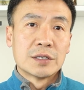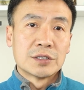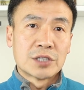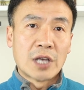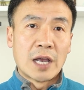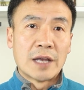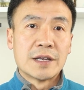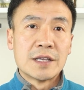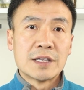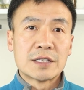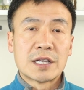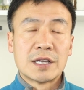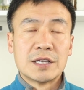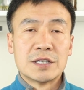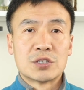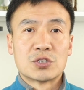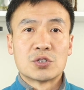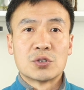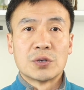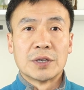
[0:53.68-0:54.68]
Chinese
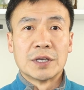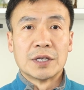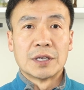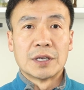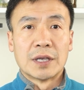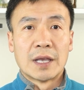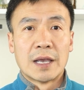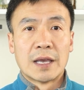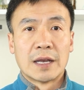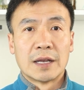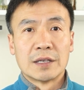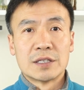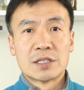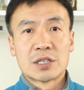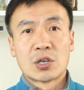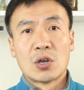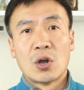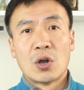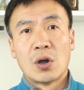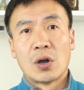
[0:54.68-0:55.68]
history, and
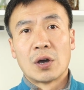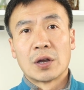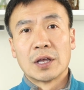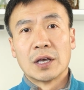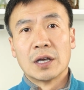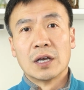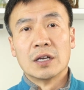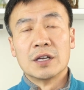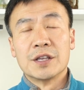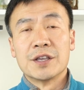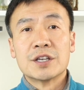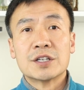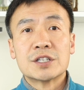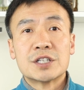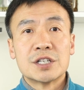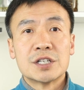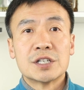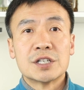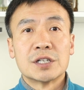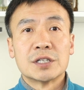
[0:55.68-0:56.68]
it's called
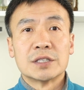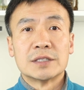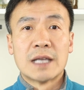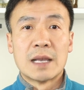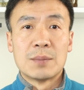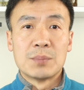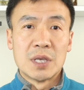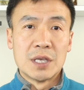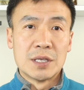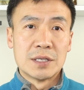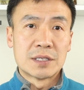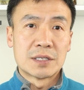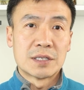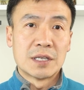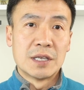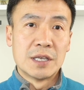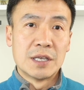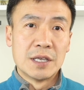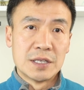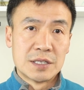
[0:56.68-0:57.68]
lingzhi. That
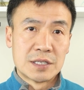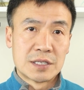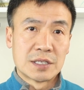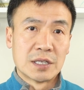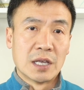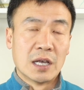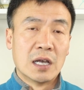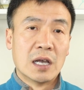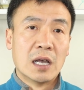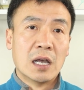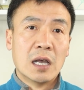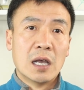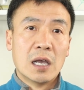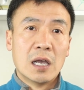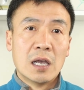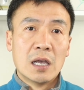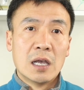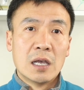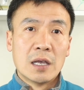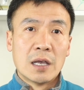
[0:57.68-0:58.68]
means it
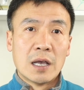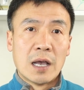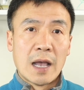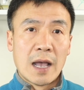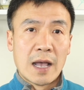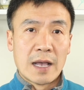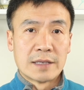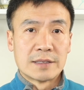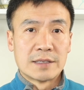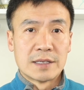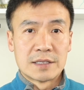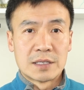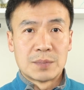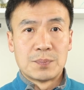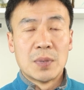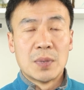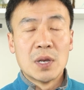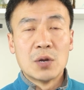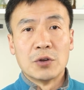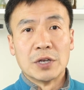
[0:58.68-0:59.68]
has a
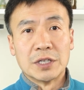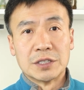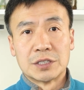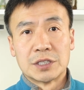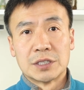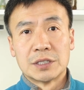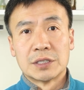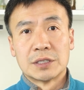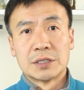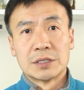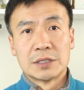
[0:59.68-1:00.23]
spirit.